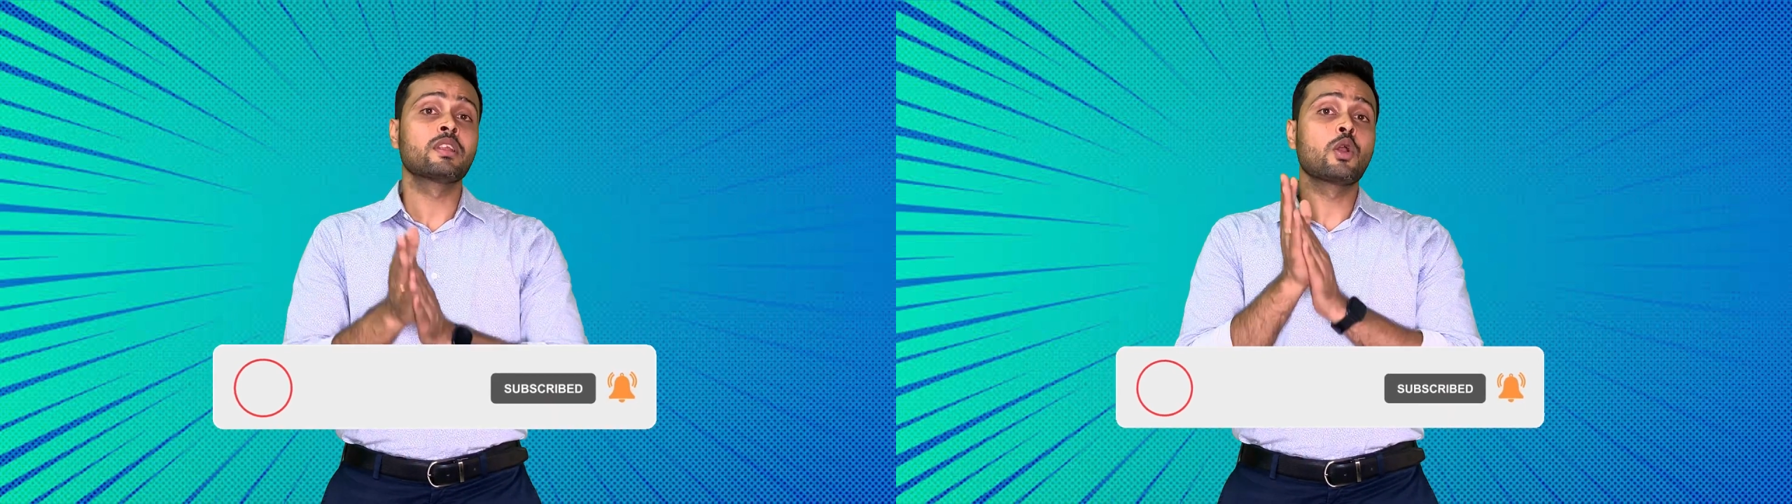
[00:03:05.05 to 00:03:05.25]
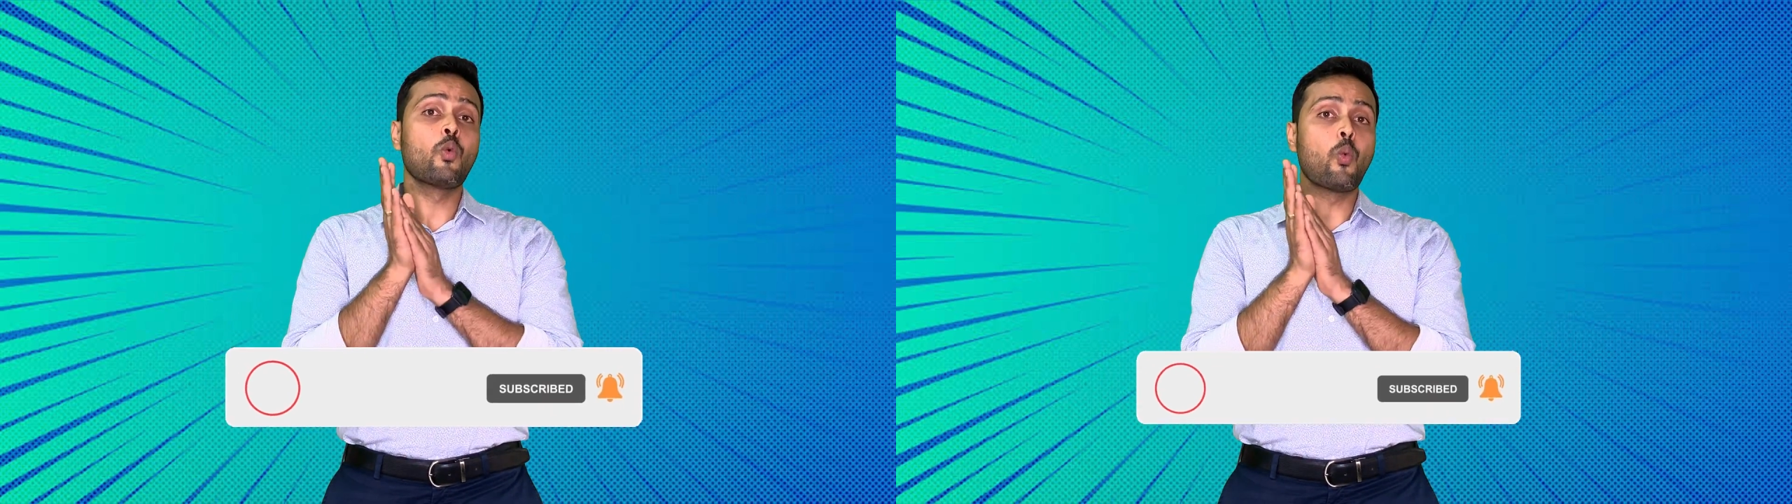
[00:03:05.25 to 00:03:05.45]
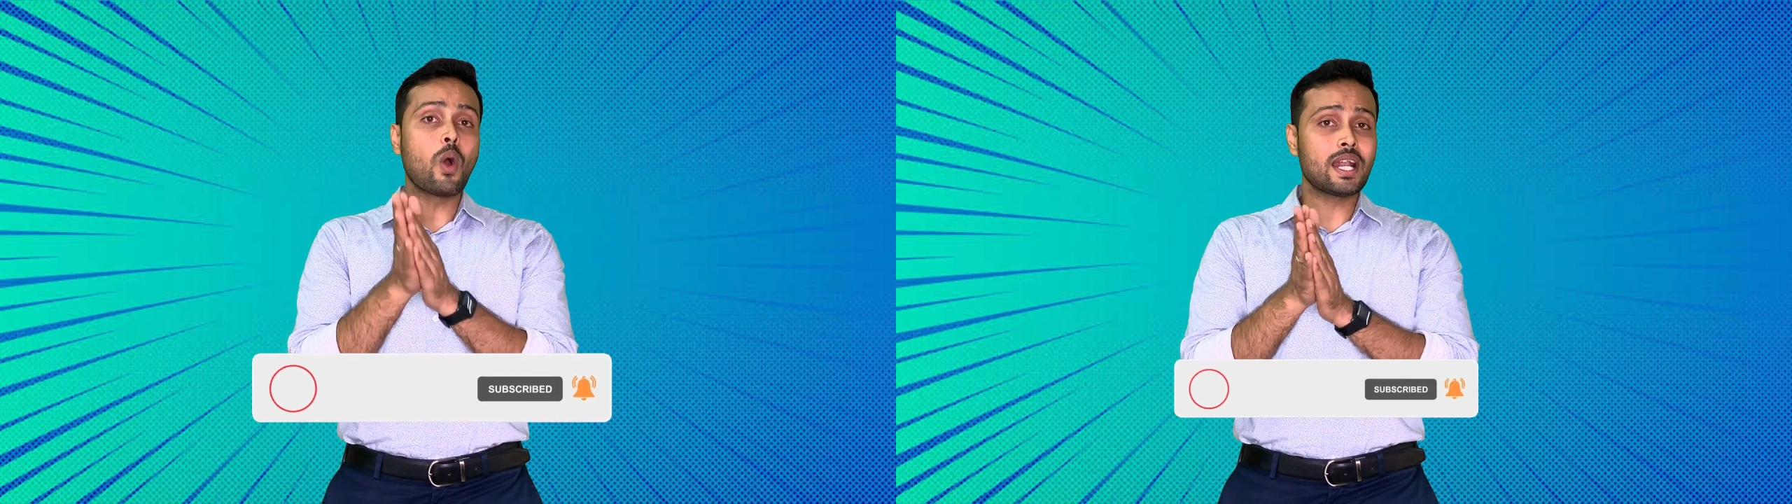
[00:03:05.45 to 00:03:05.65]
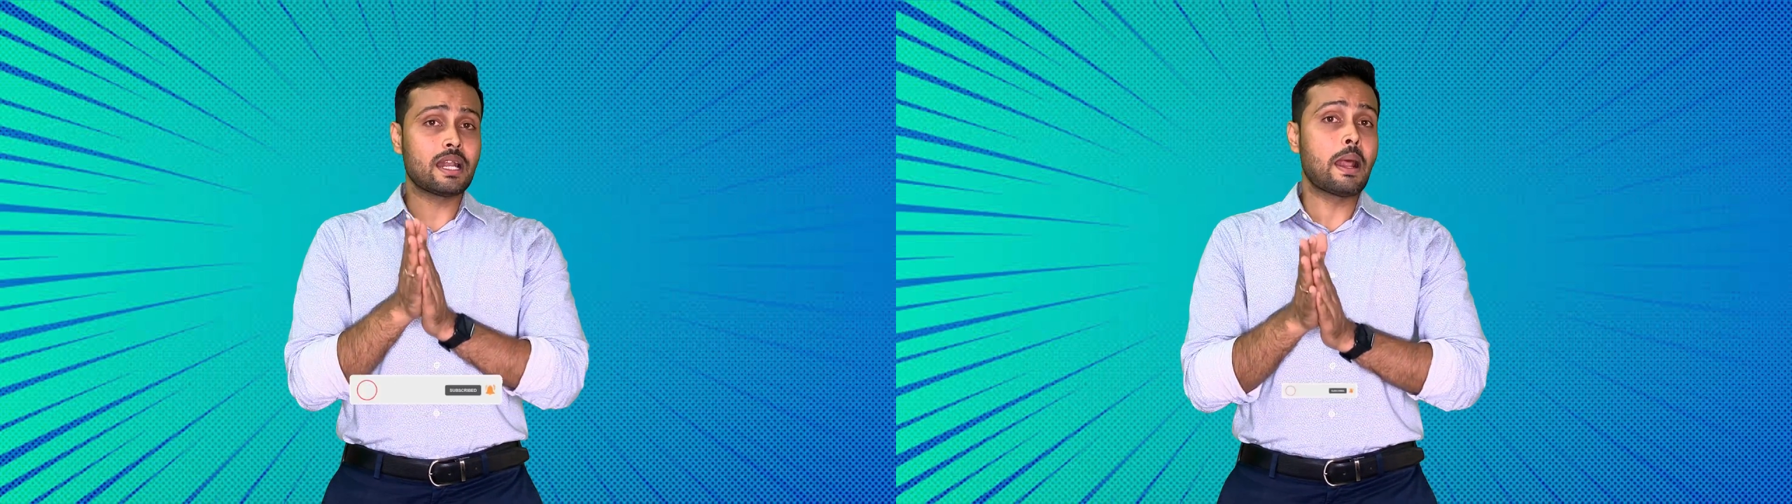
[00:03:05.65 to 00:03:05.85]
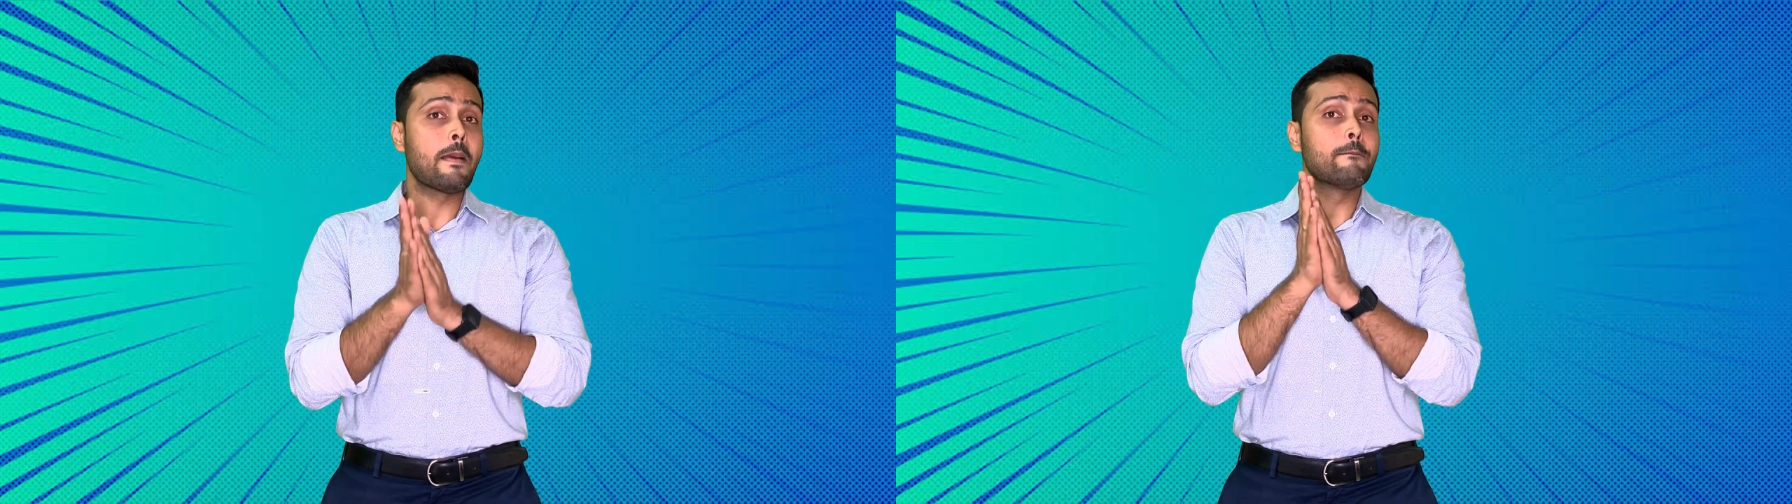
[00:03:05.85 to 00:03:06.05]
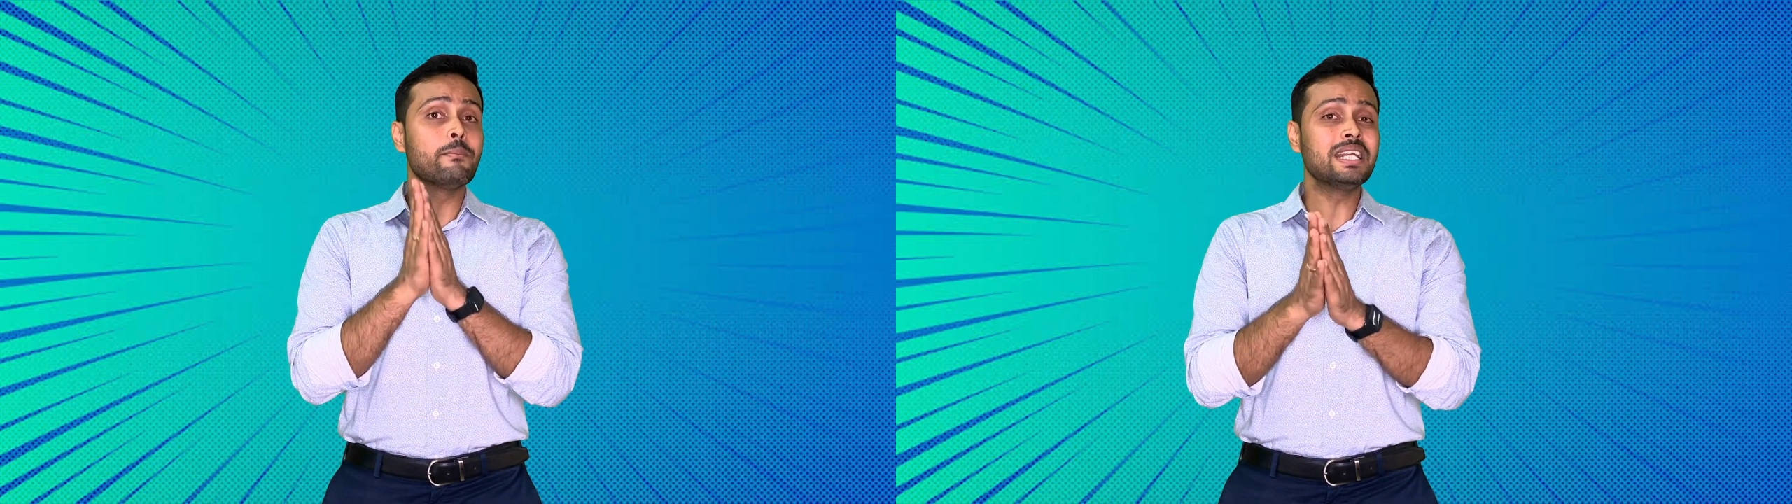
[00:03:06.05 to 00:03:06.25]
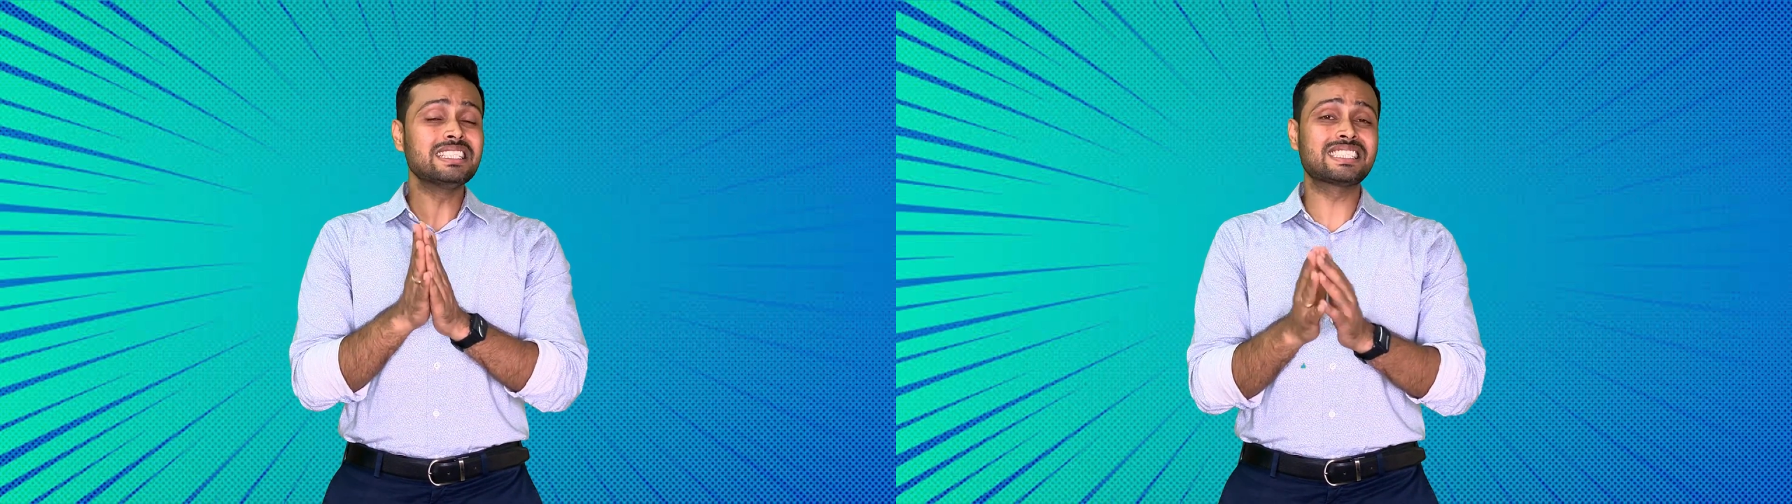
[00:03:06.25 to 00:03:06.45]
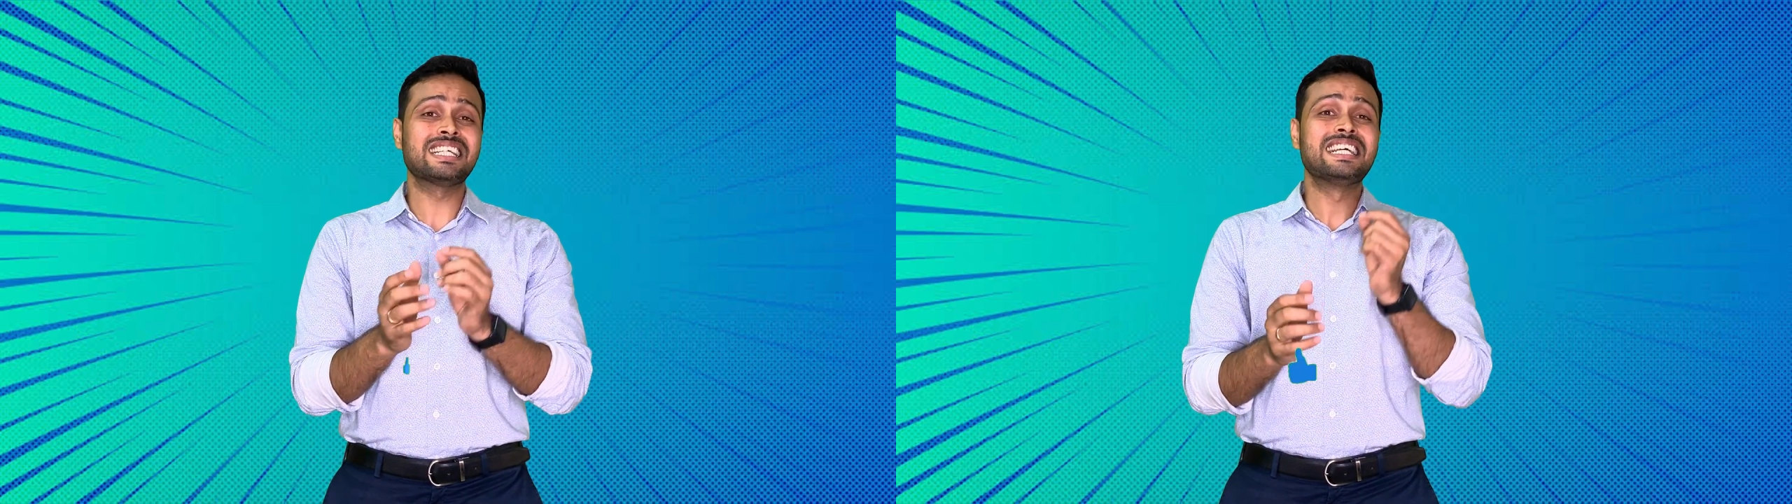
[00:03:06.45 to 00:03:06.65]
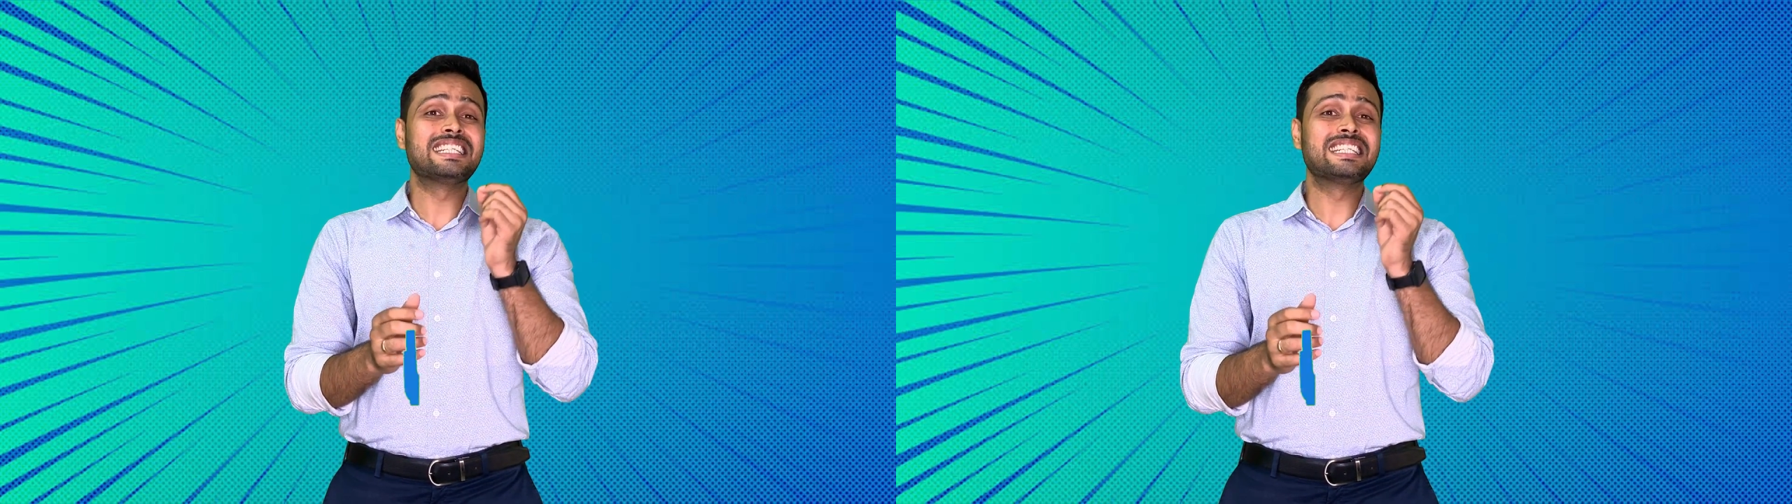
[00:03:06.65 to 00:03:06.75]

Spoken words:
1 means